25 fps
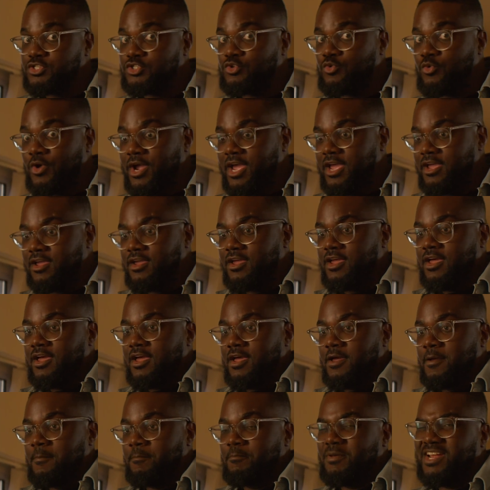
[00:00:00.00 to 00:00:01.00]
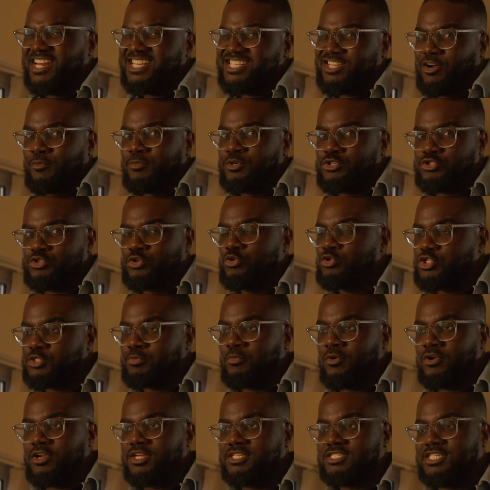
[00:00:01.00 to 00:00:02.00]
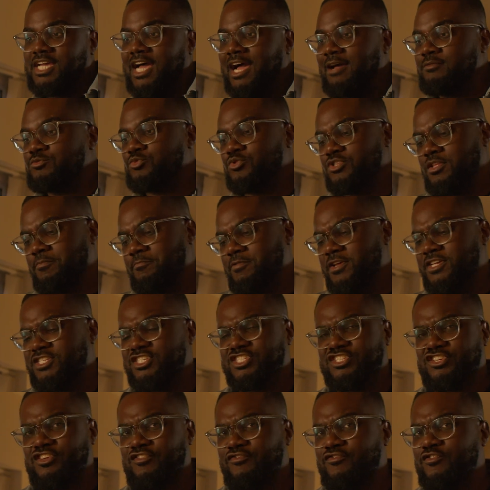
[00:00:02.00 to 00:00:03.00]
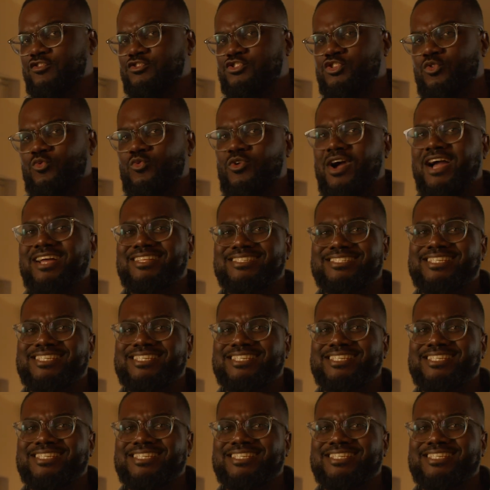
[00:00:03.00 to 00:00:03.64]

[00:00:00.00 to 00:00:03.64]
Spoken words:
is great, but it's almost too small at times, where the Pyxis just feels the right